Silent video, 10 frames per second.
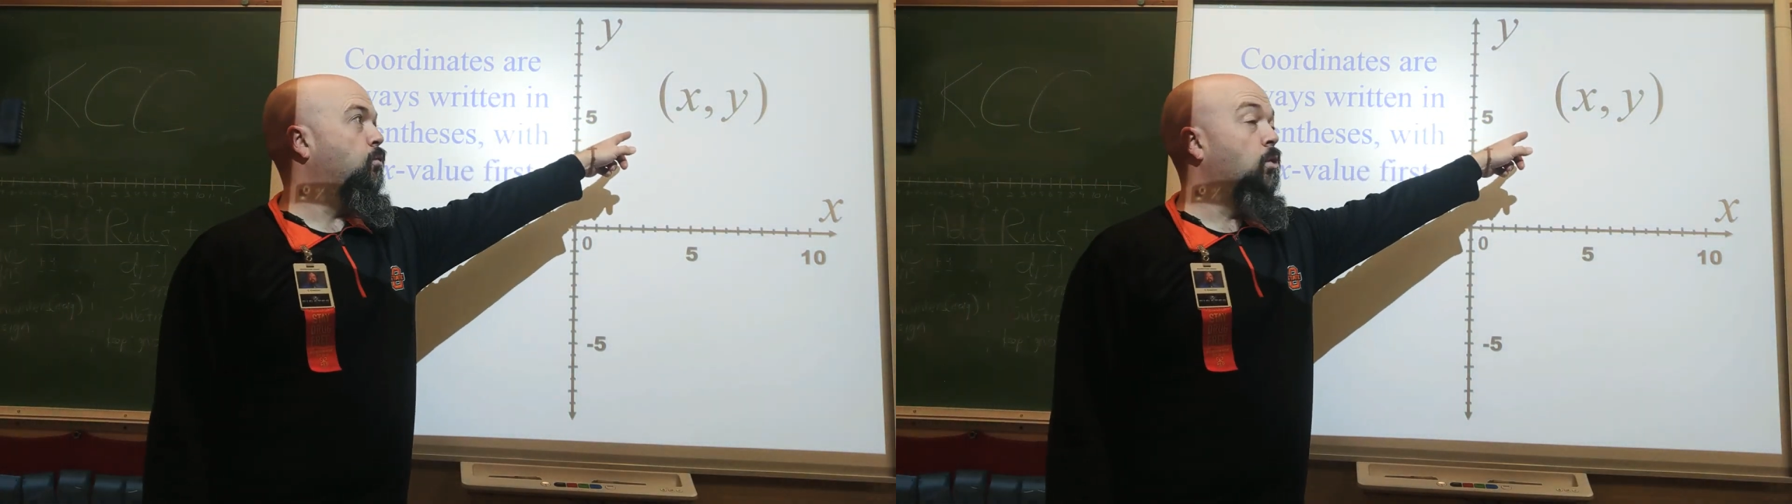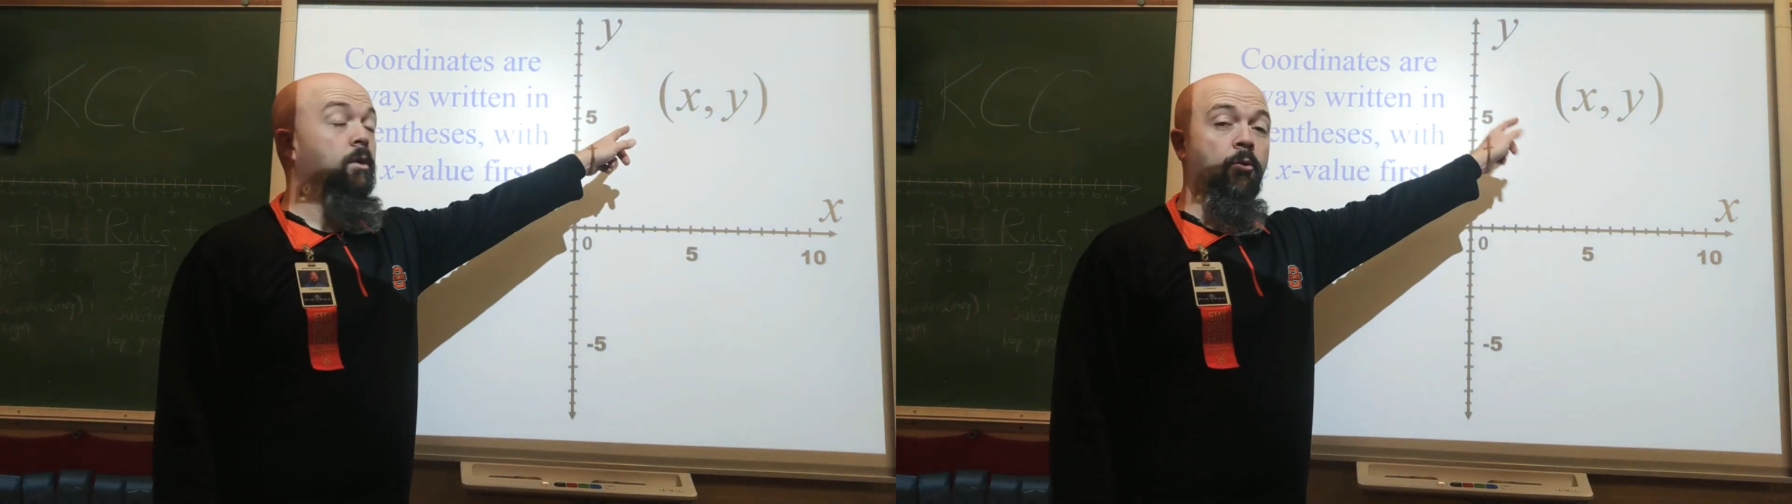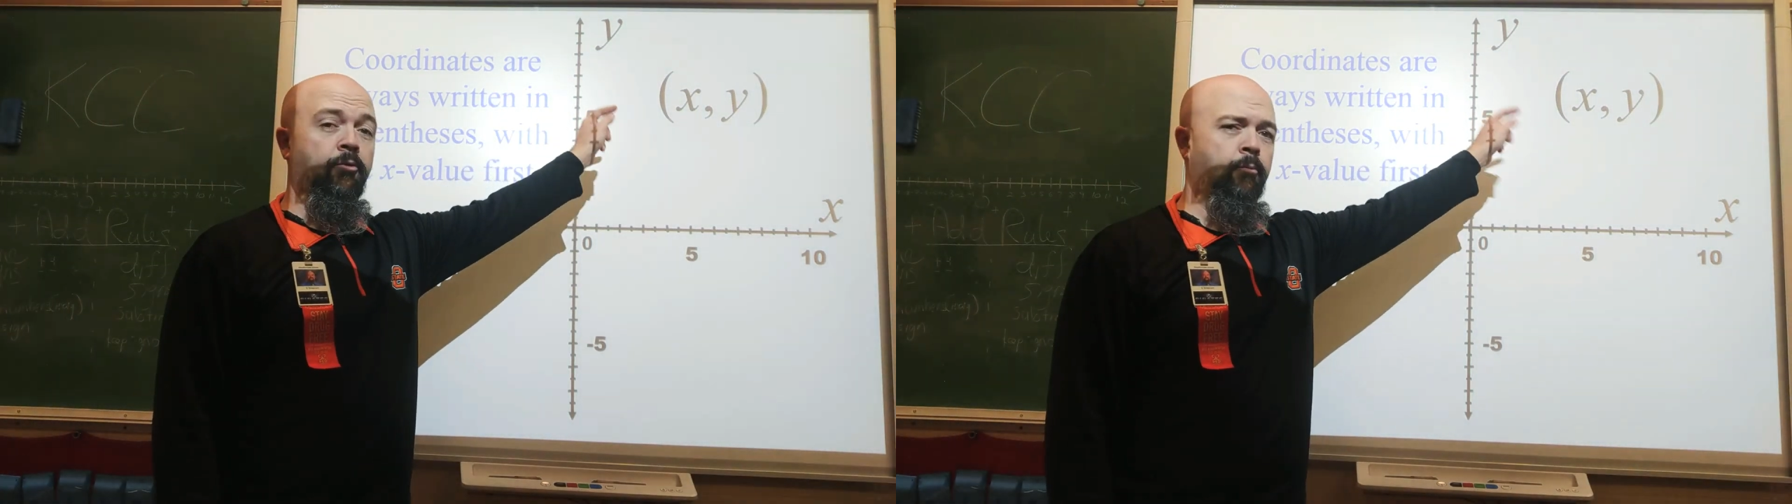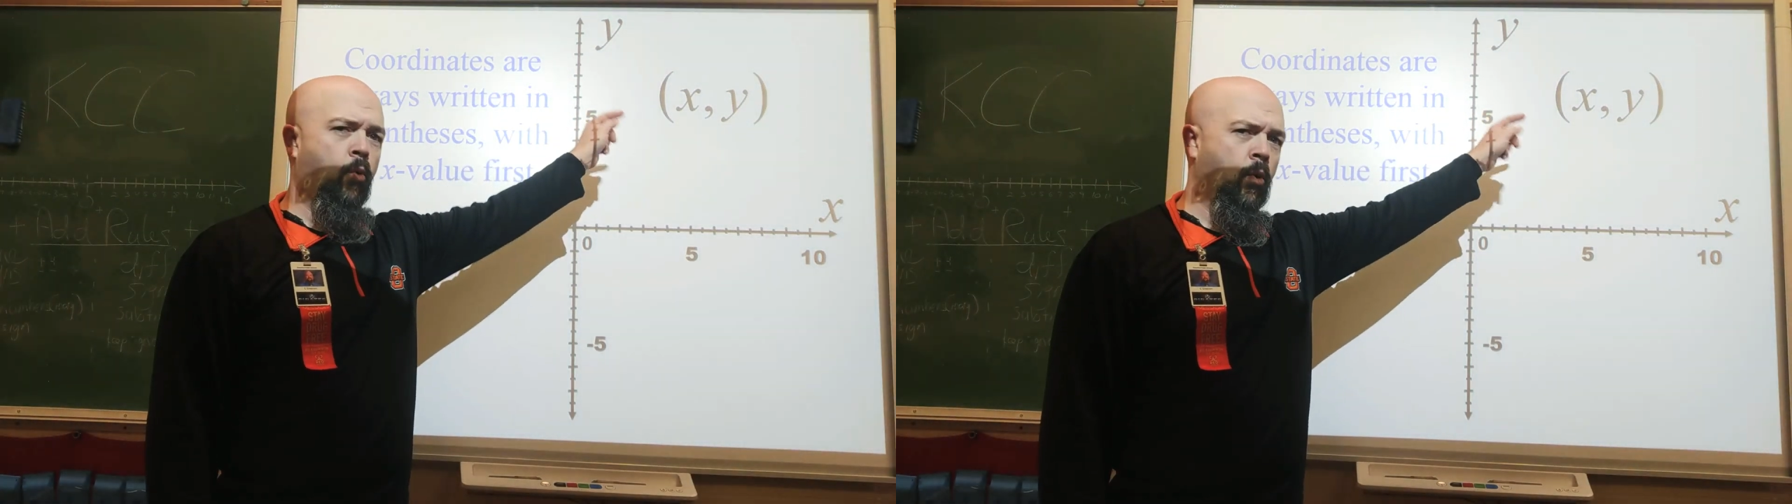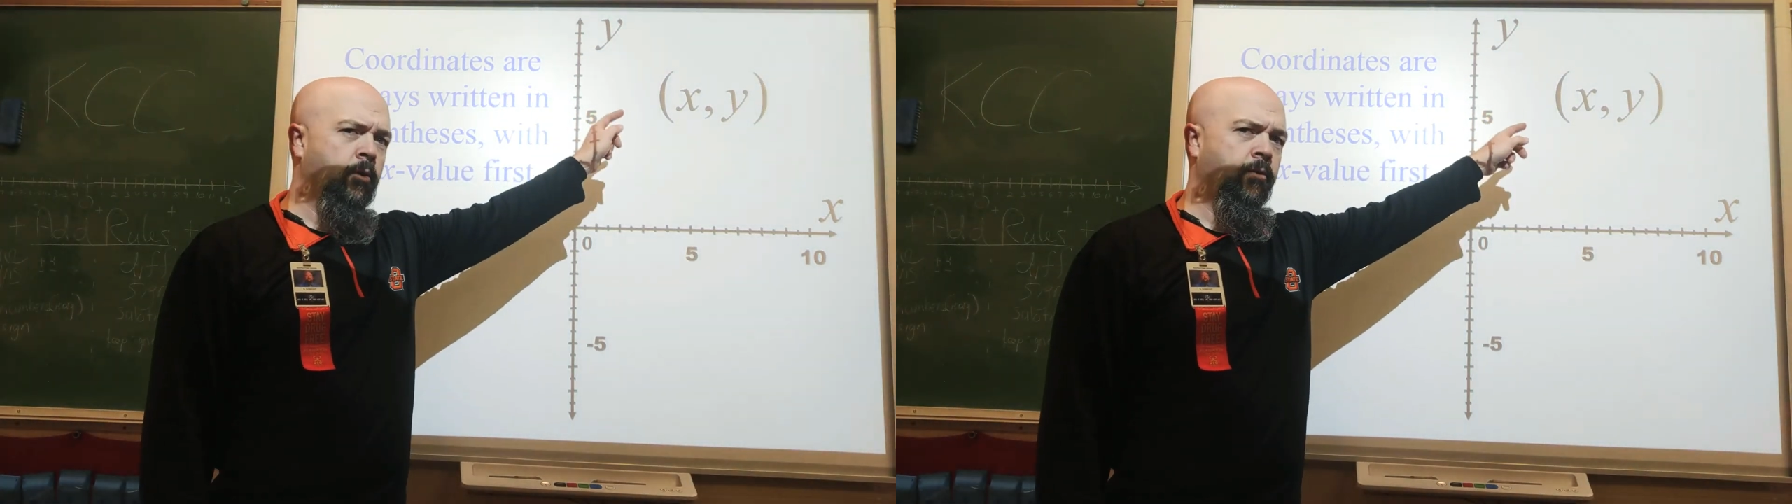one of the most
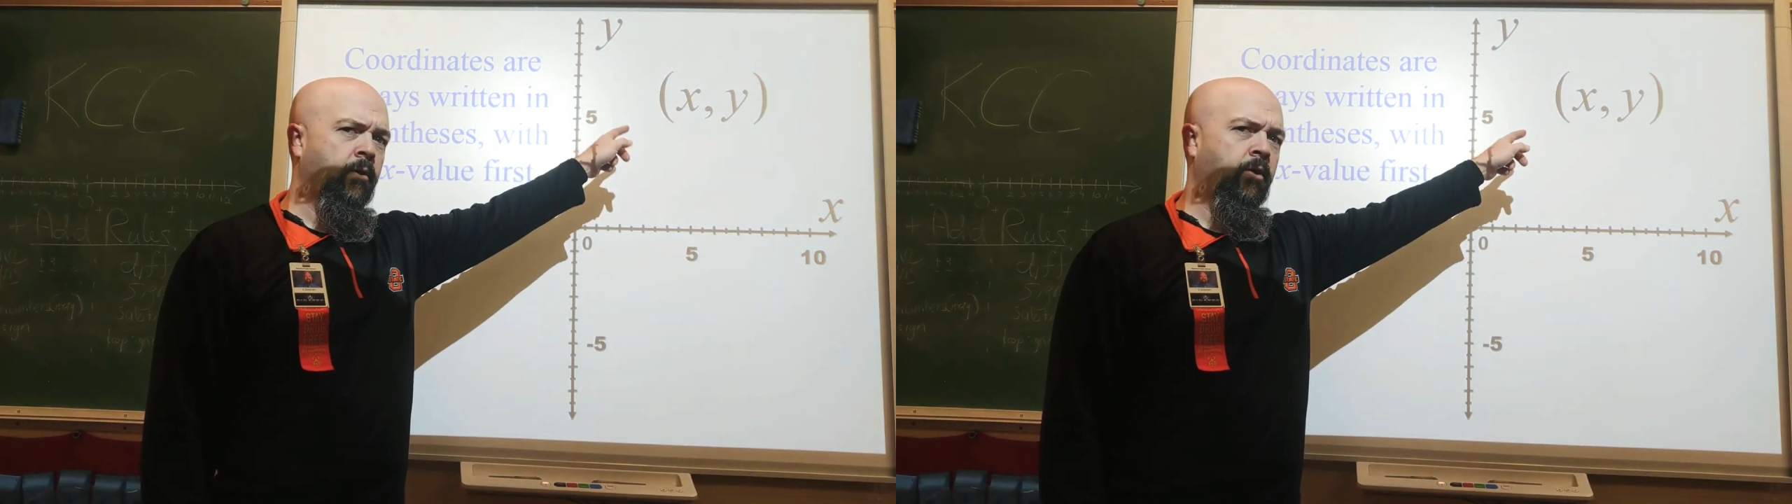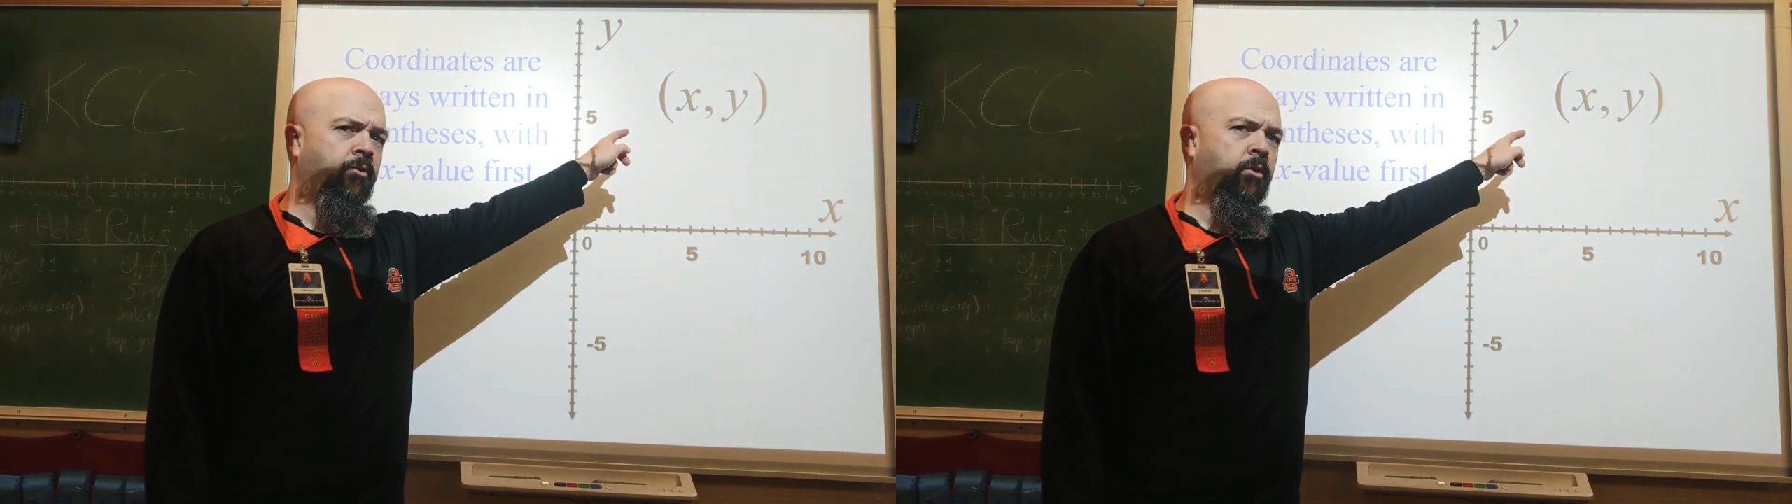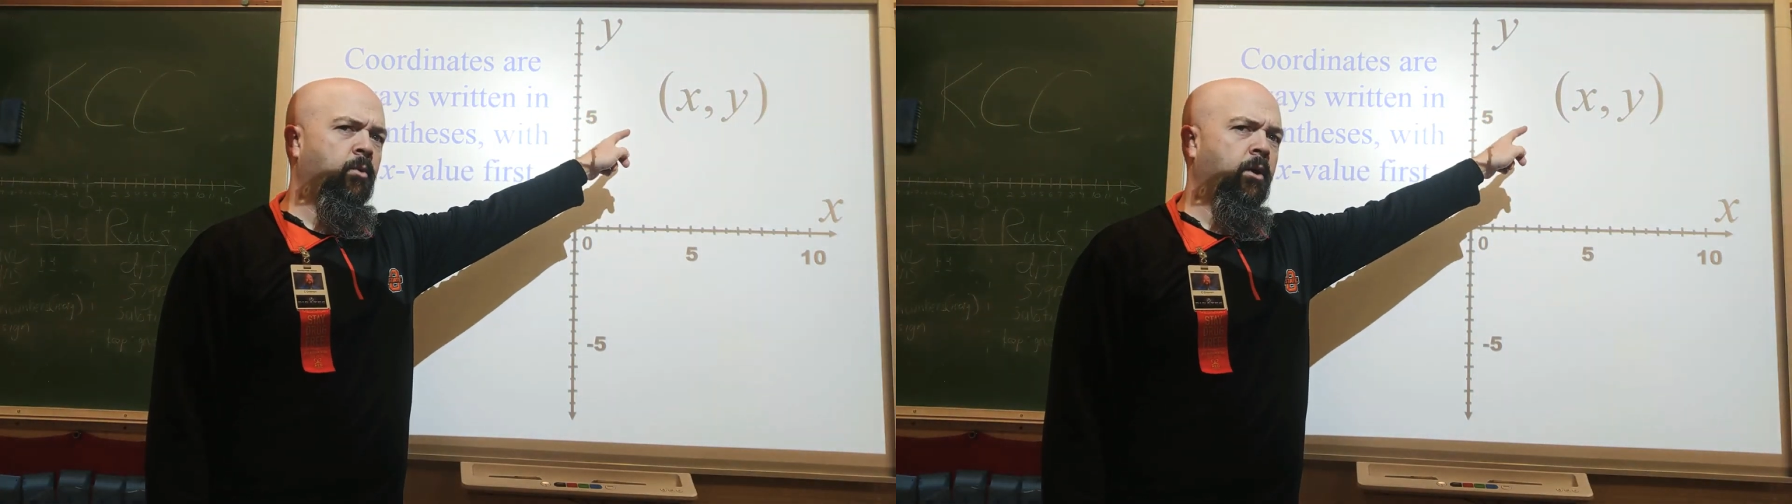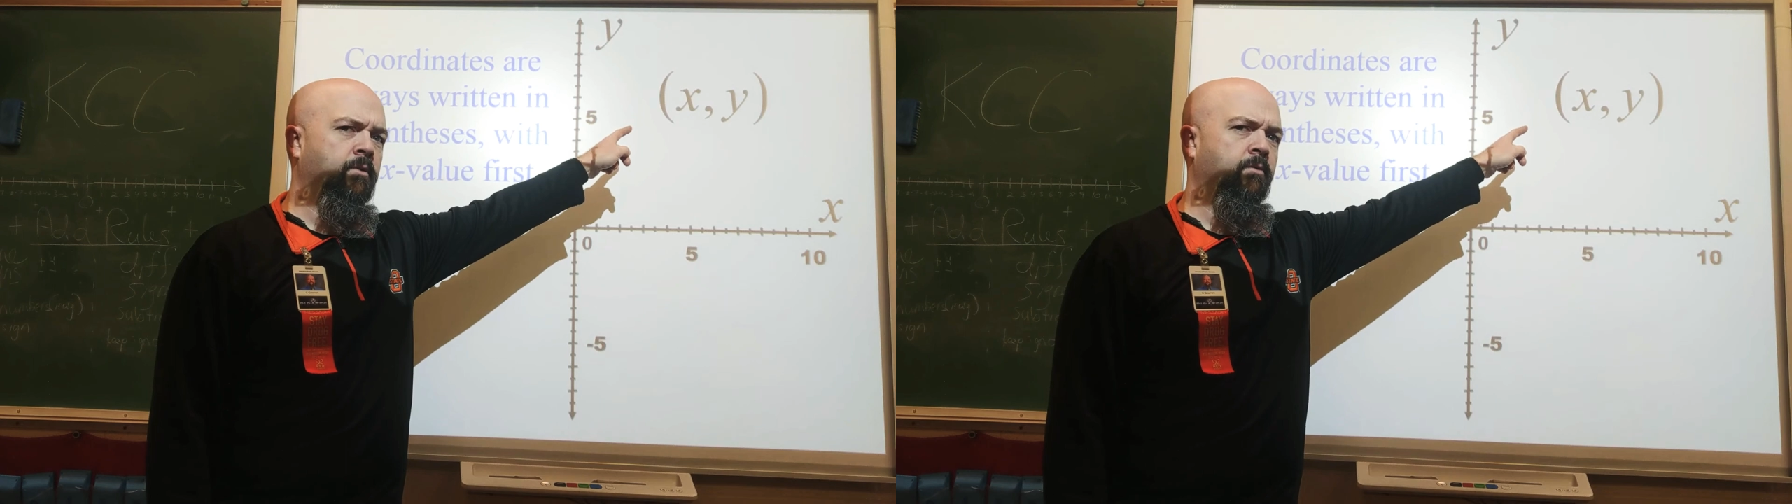important things that you have